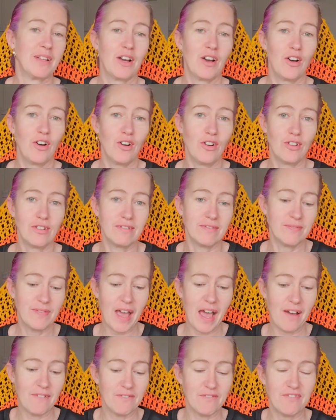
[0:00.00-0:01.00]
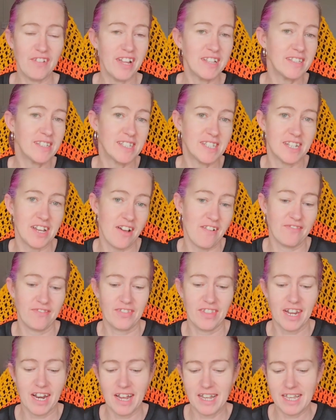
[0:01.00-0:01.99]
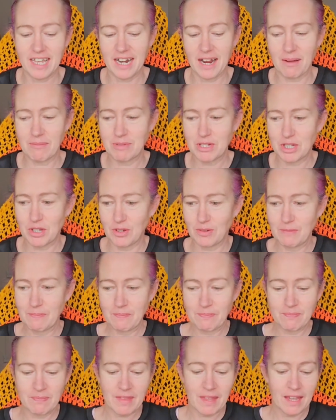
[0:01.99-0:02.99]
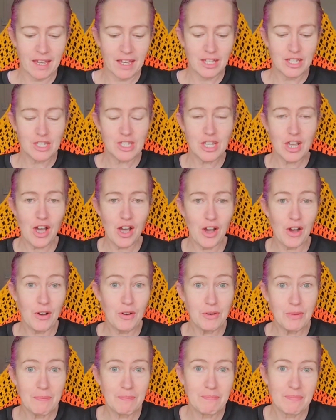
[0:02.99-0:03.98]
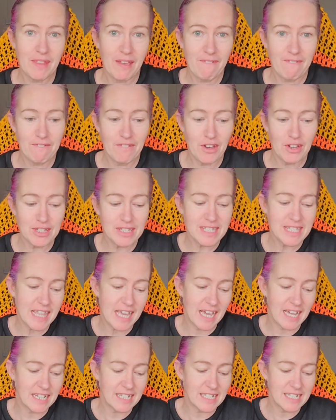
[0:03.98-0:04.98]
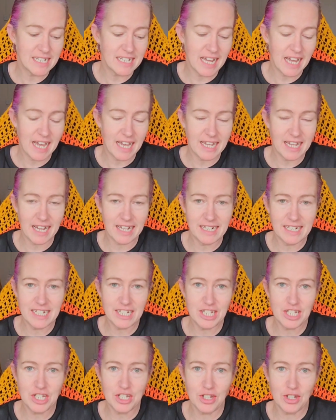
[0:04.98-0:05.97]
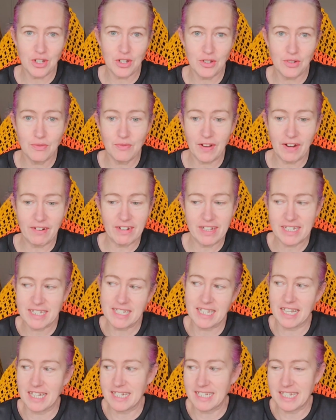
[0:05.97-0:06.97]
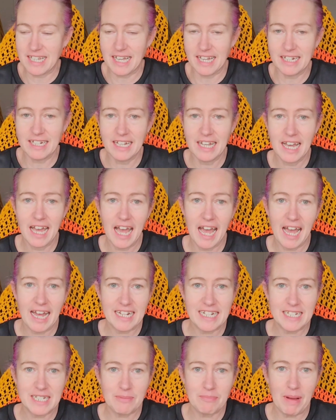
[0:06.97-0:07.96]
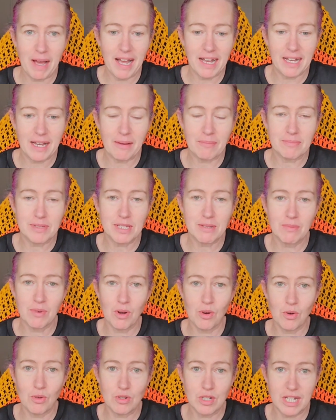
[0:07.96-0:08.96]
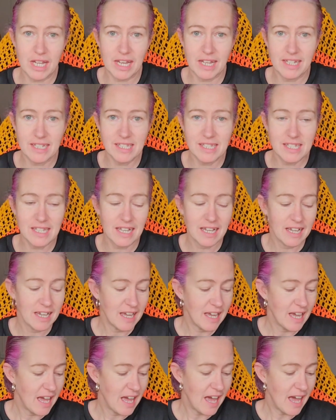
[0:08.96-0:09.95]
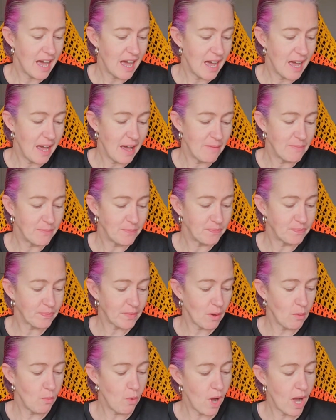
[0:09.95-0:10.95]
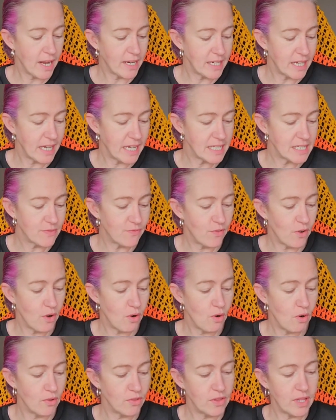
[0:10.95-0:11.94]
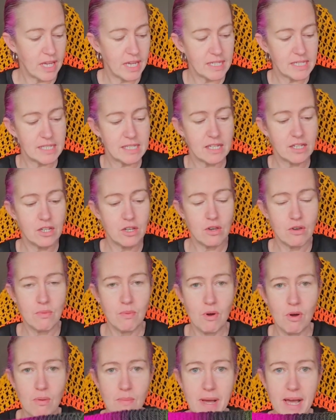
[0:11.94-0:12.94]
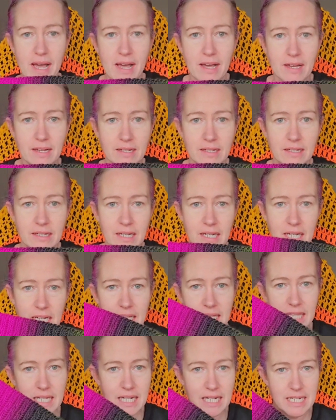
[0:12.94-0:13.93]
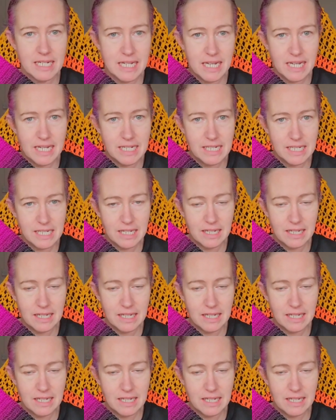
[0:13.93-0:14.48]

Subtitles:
all that fun stuff that I get up to. So, first thing today I need to do, very exciting, I need to pack up some orders. One is for this ear warmer that I did.